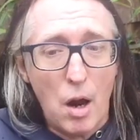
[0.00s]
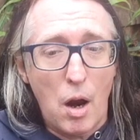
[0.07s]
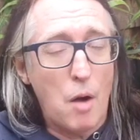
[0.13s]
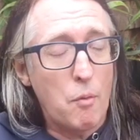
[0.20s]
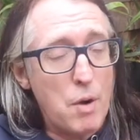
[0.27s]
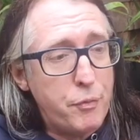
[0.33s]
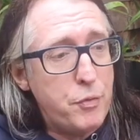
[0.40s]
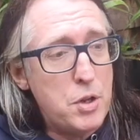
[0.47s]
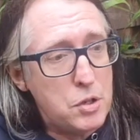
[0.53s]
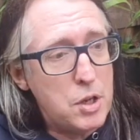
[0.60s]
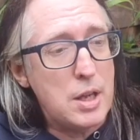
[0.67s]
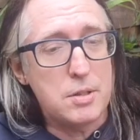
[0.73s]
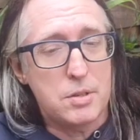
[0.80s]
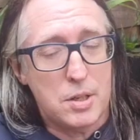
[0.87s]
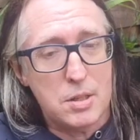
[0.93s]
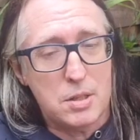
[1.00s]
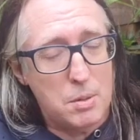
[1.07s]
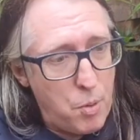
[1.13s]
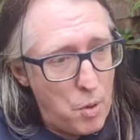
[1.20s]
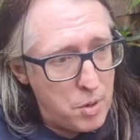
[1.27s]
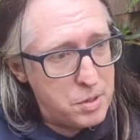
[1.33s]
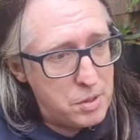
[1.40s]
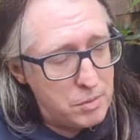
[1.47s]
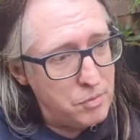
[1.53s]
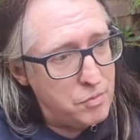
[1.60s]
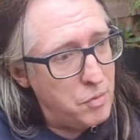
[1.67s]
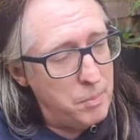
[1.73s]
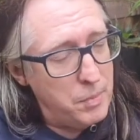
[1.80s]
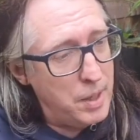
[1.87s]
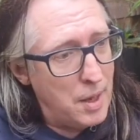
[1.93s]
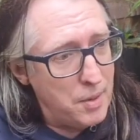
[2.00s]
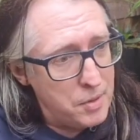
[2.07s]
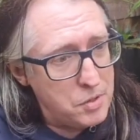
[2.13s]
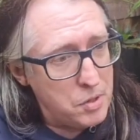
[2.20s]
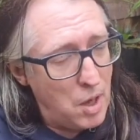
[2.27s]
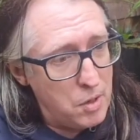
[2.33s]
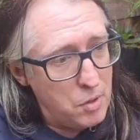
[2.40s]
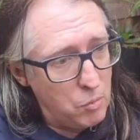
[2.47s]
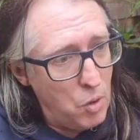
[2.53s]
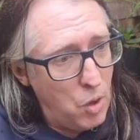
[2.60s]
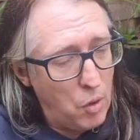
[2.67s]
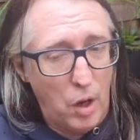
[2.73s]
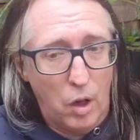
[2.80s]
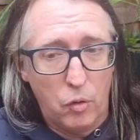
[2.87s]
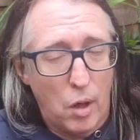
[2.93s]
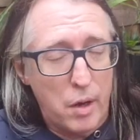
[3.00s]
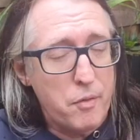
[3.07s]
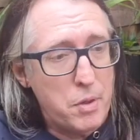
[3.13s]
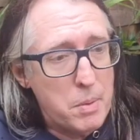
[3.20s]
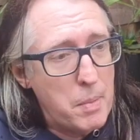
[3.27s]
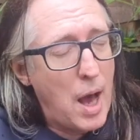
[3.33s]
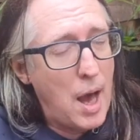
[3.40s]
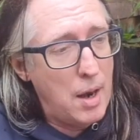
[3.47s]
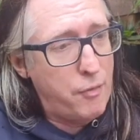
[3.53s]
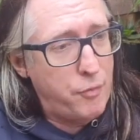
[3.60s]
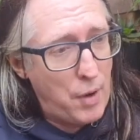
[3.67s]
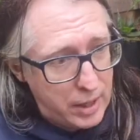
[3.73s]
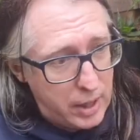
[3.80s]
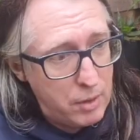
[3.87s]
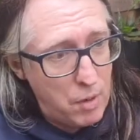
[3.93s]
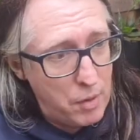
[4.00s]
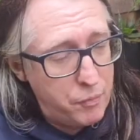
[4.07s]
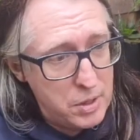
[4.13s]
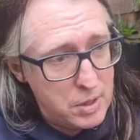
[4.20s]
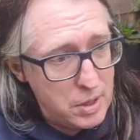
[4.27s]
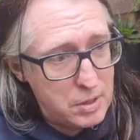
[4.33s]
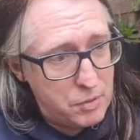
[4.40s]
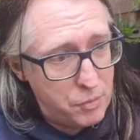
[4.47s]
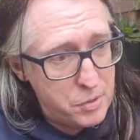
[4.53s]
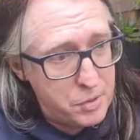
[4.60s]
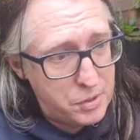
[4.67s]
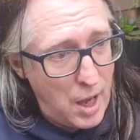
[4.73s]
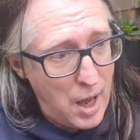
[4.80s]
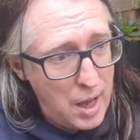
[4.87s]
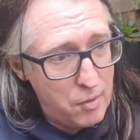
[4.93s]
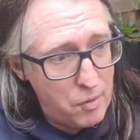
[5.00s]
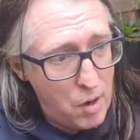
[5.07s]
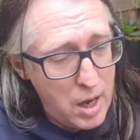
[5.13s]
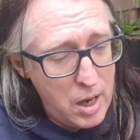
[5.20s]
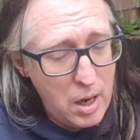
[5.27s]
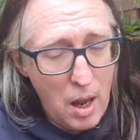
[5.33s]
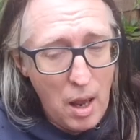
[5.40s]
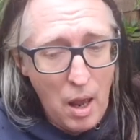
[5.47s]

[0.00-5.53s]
A refugee is just a person from the other side of the world. A lot of them aren't fucking refugees for a start, right?